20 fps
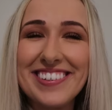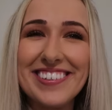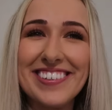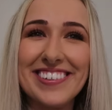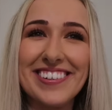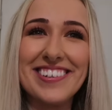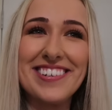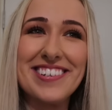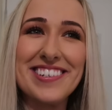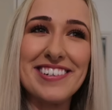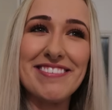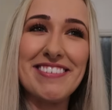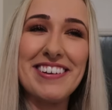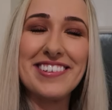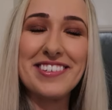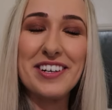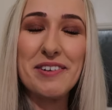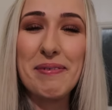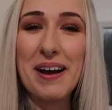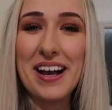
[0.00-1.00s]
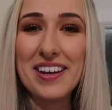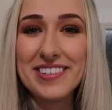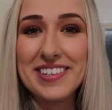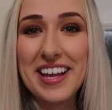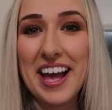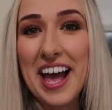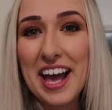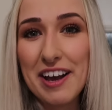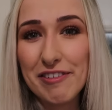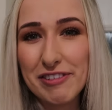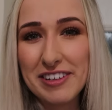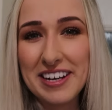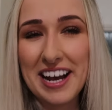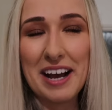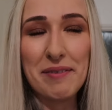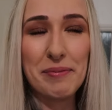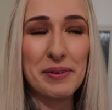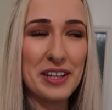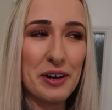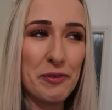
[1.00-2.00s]
cook a chorizo pasta every
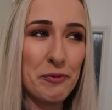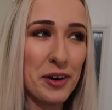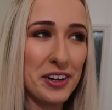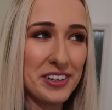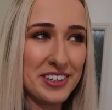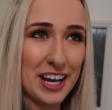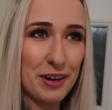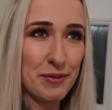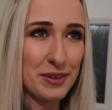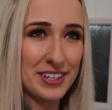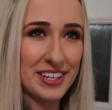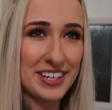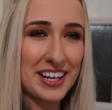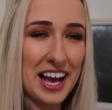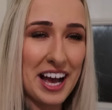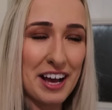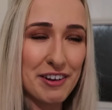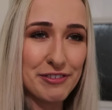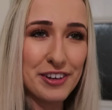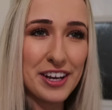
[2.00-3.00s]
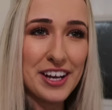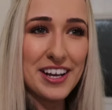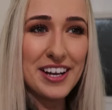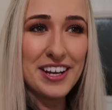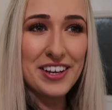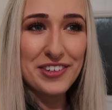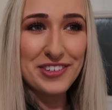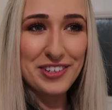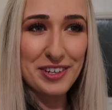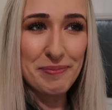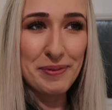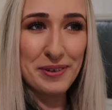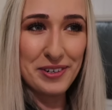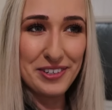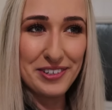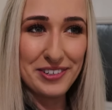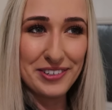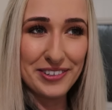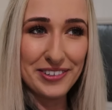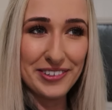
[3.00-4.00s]
night. But then one night we did have super
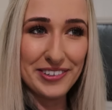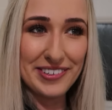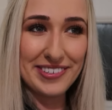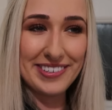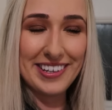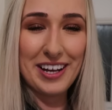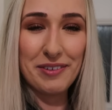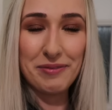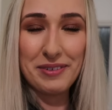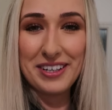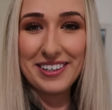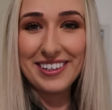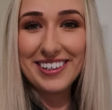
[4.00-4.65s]
noodles and we